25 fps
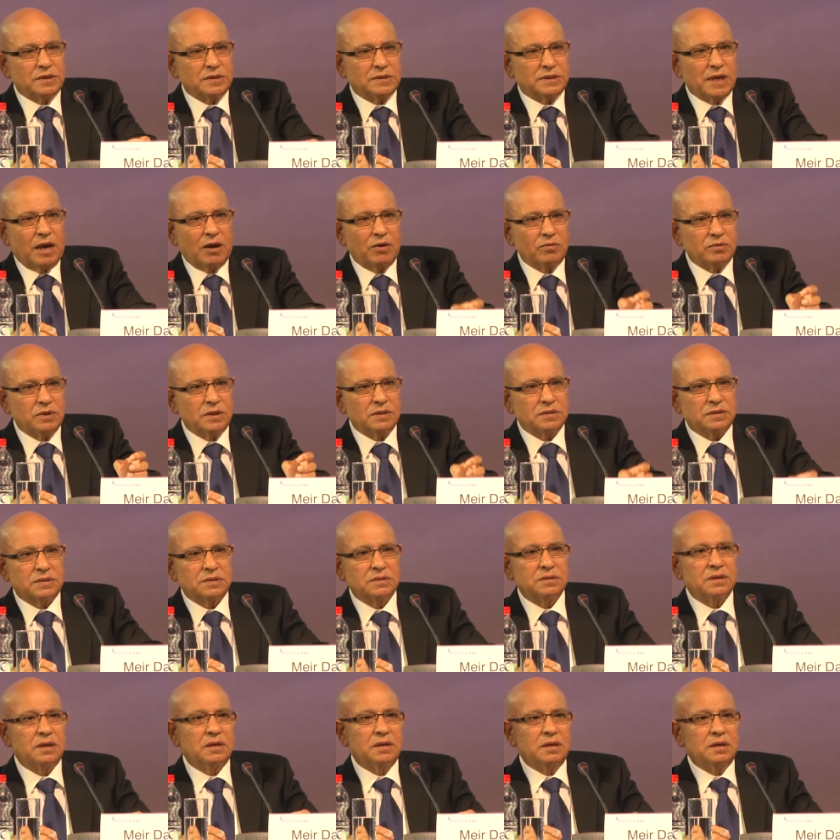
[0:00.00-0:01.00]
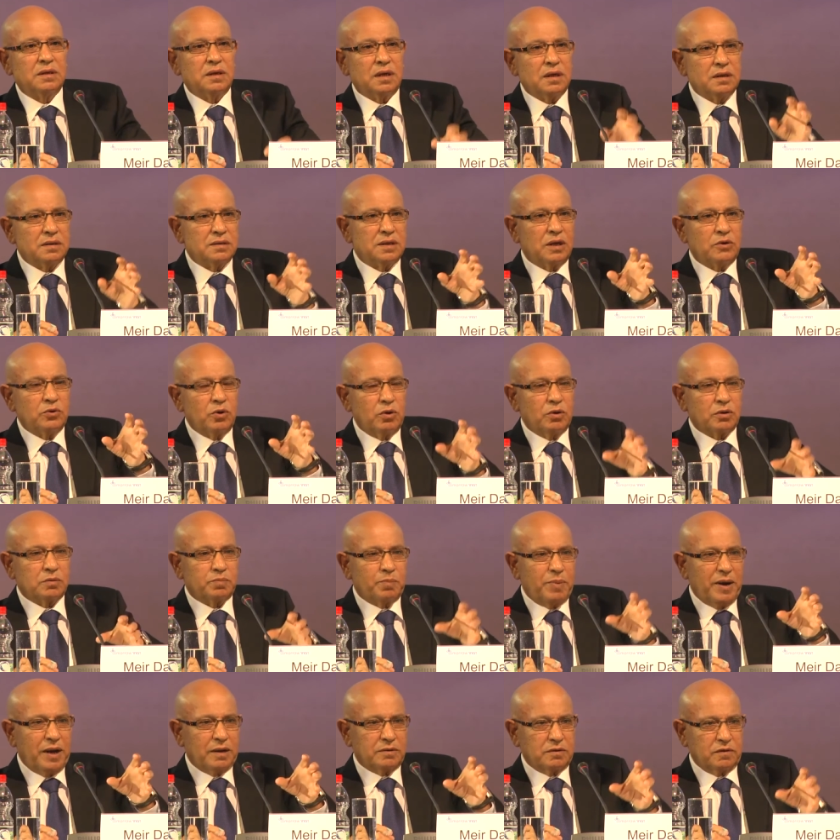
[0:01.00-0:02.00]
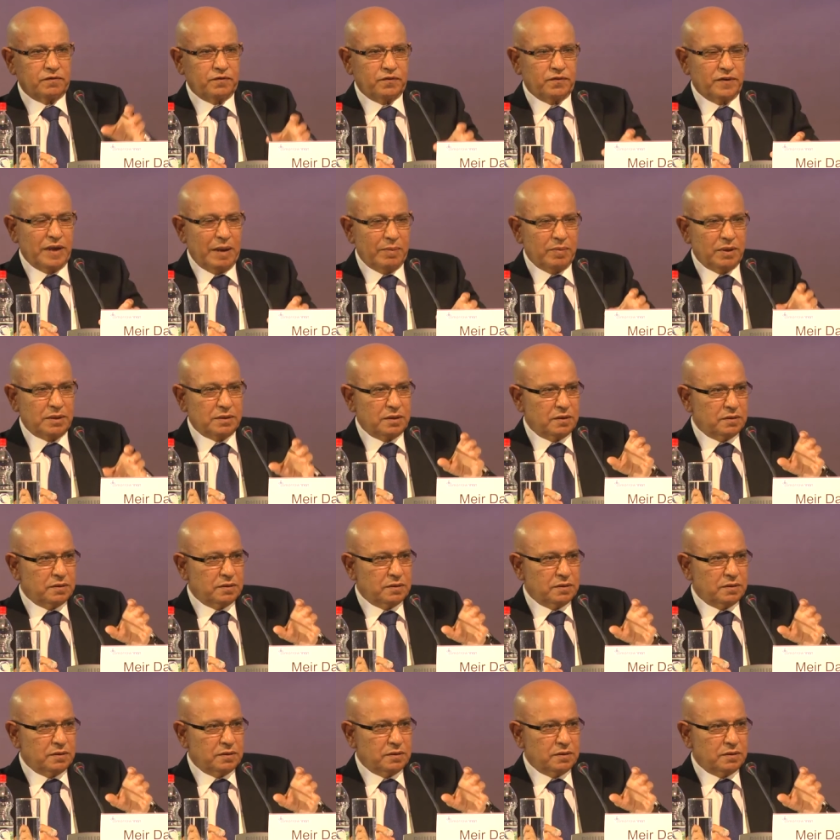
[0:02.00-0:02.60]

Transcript: the Saudis in the north part of Yemen.